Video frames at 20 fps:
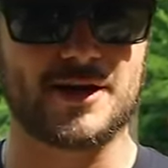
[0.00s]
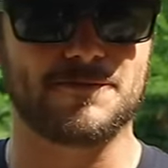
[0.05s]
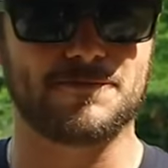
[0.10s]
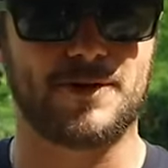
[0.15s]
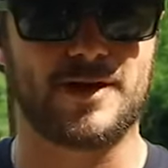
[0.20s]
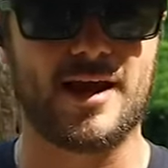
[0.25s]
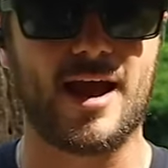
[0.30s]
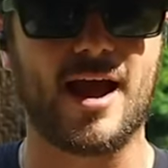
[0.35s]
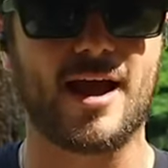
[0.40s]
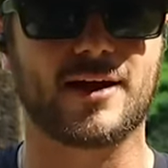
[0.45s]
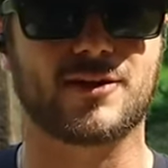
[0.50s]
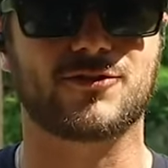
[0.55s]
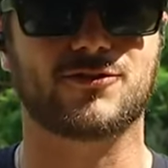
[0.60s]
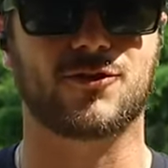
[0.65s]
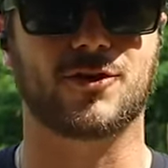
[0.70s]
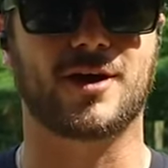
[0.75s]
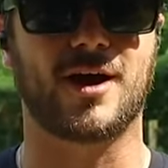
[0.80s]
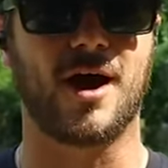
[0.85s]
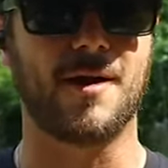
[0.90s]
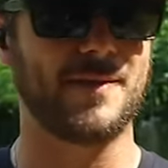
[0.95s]
MPX
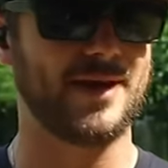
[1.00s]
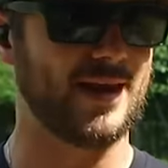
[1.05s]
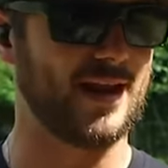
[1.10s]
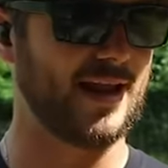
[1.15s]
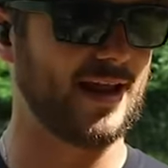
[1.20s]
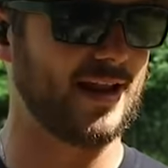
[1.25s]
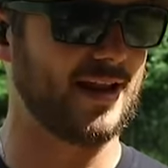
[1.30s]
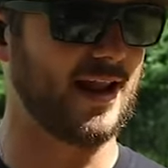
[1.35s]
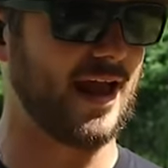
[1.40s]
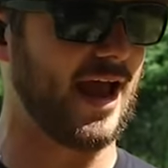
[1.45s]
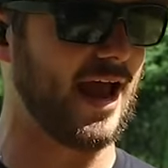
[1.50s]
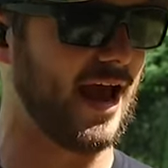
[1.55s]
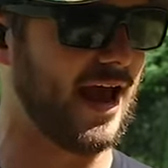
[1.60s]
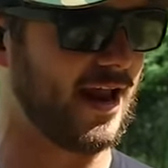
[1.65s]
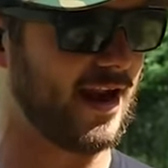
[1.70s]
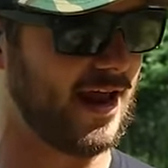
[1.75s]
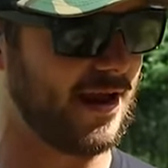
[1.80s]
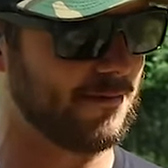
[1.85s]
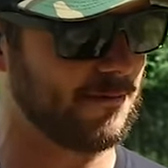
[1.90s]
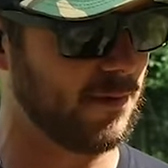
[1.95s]
for coming in
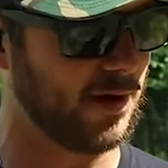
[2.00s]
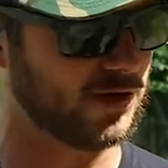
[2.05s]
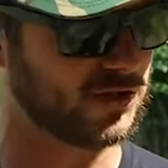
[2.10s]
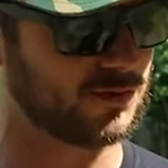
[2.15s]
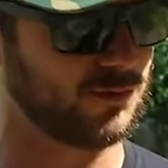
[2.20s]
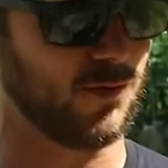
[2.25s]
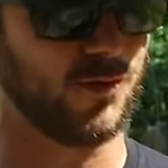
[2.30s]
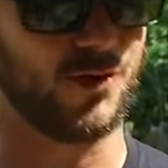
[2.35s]
at a much